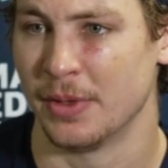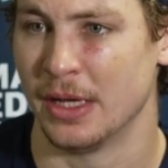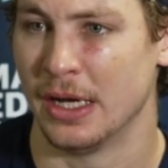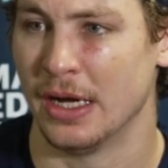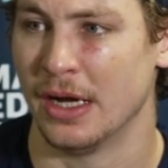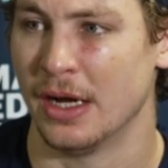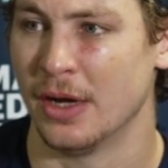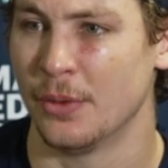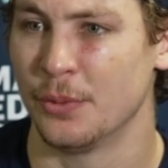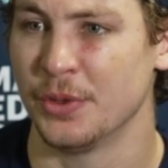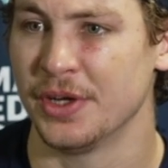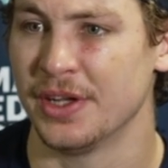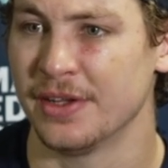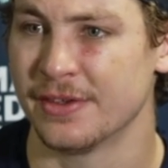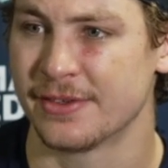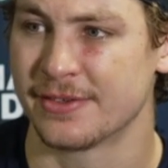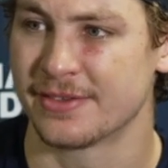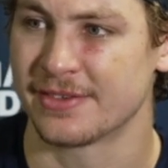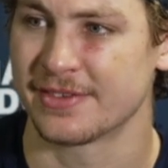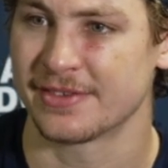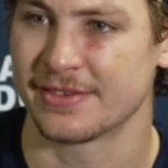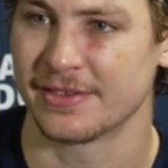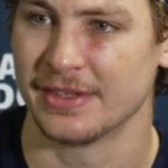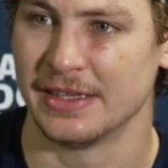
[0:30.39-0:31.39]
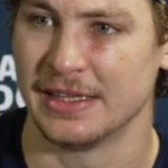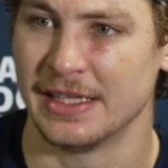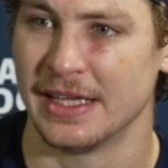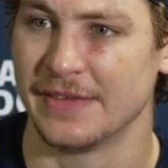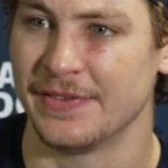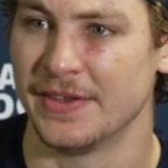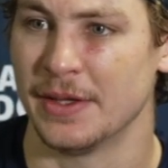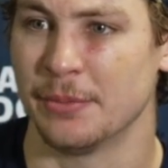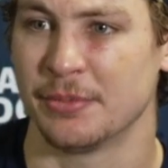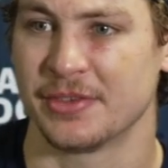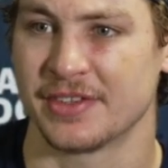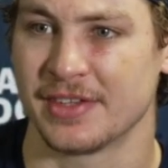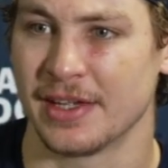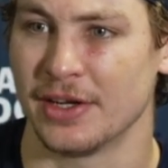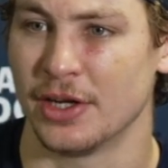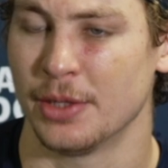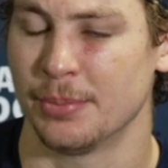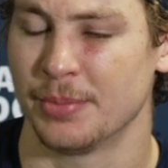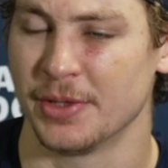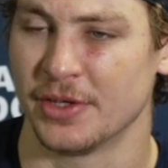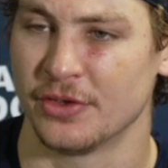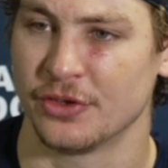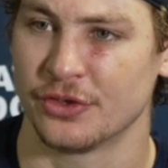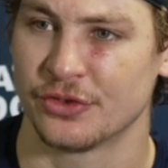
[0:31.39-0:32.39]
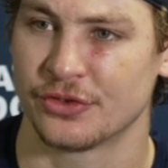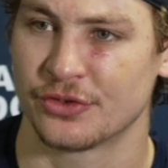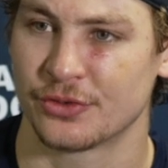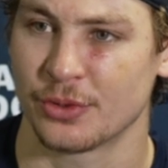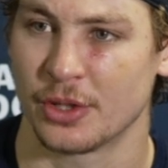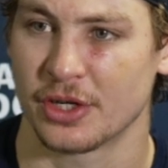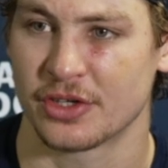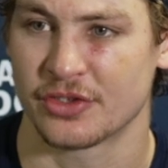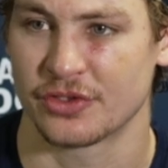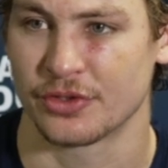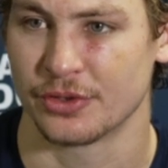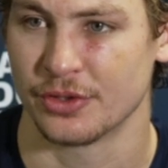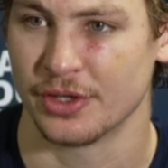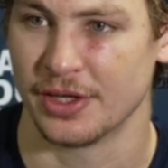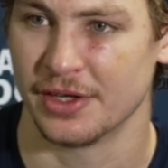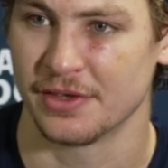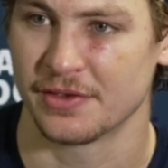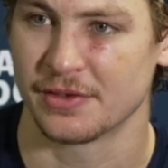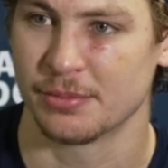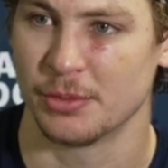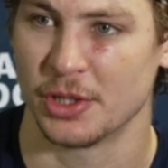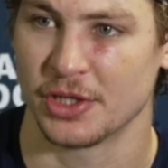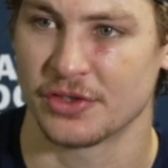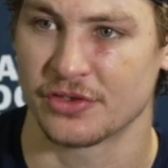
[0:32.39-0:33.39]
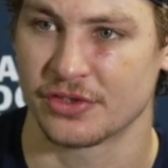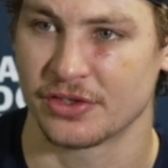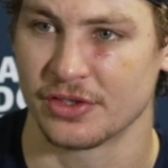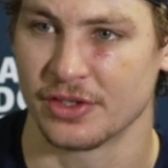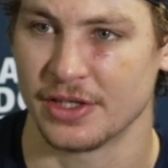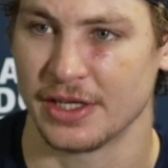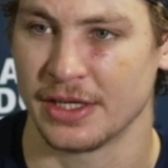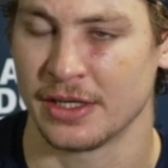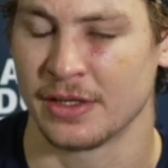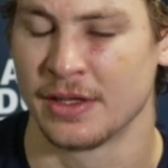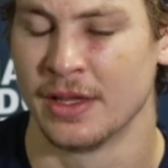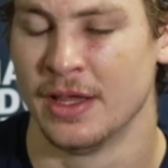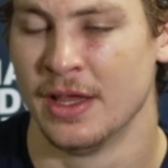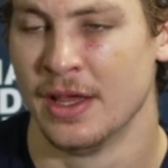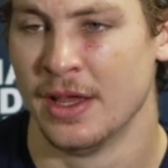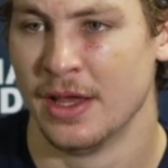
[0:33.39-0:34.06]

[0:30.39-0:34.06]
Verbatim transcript: Uh, we didn't s- let them set up in their structure as much tonight.